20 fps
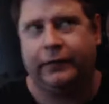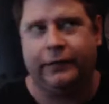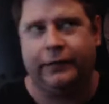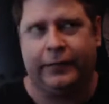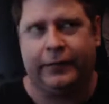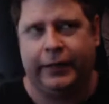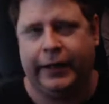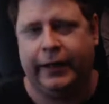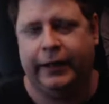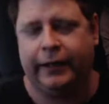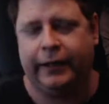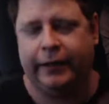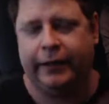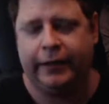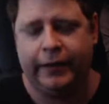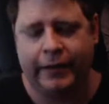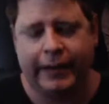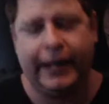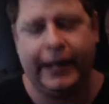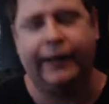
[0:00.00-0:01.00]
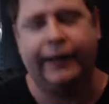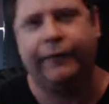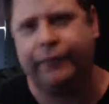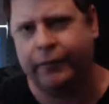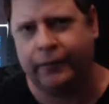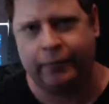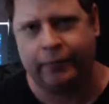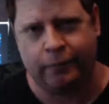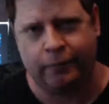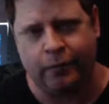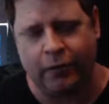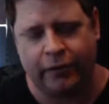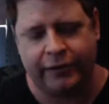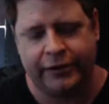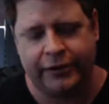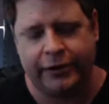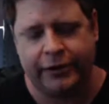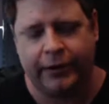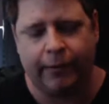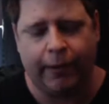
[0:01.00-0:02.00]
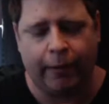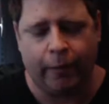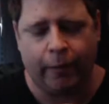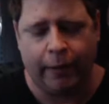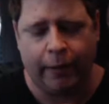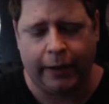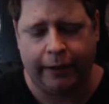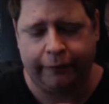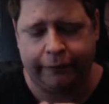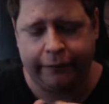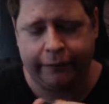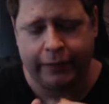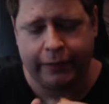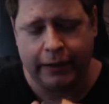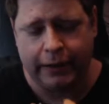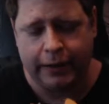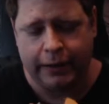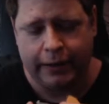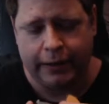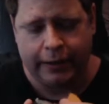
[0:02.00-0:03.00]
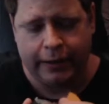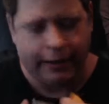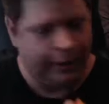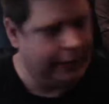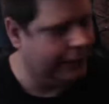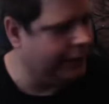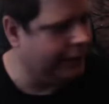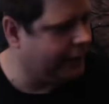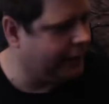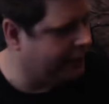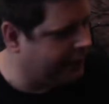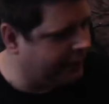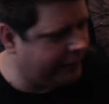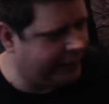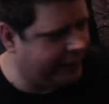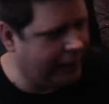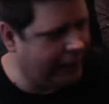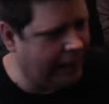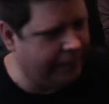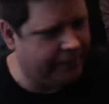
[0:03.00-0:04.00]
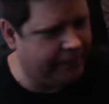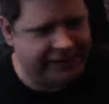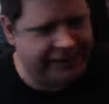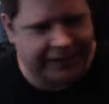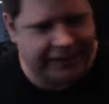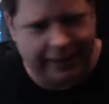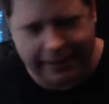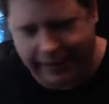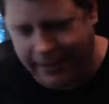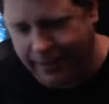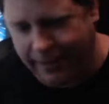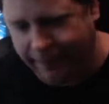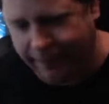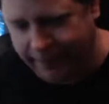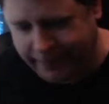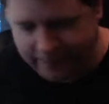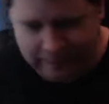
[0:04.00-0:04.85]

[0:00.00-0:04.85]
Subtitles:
and gave 1 or 2 to my wife. And then the damnedest thing happened.